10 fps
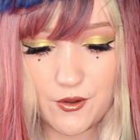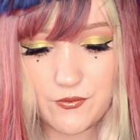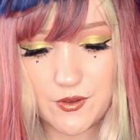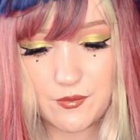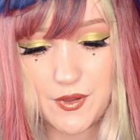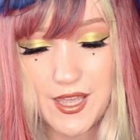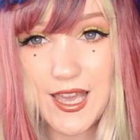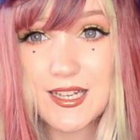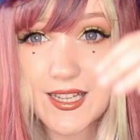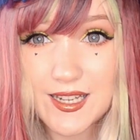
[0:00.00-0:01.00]
over my
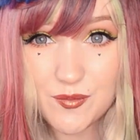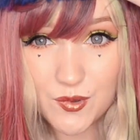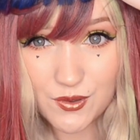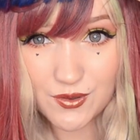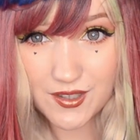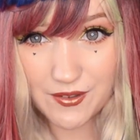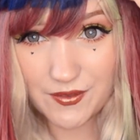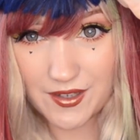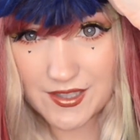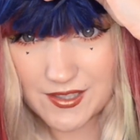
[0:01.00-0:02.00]
head anymore. I
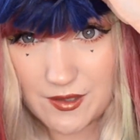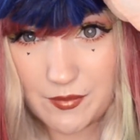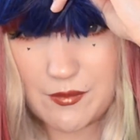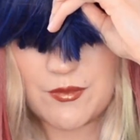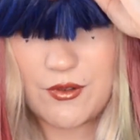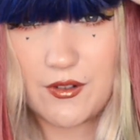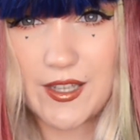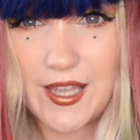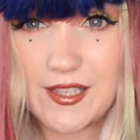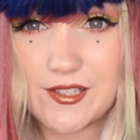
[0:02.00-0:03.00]
feel like it's going to be more
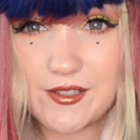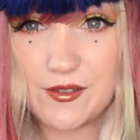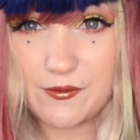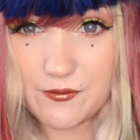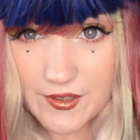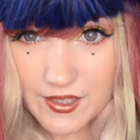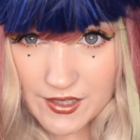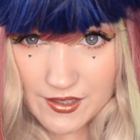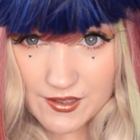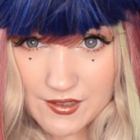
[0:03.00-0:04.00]
a case of
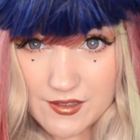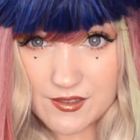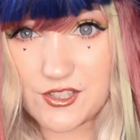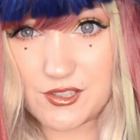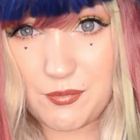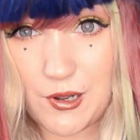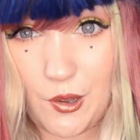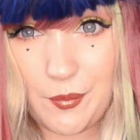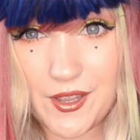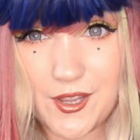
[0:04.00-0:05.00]
just plopping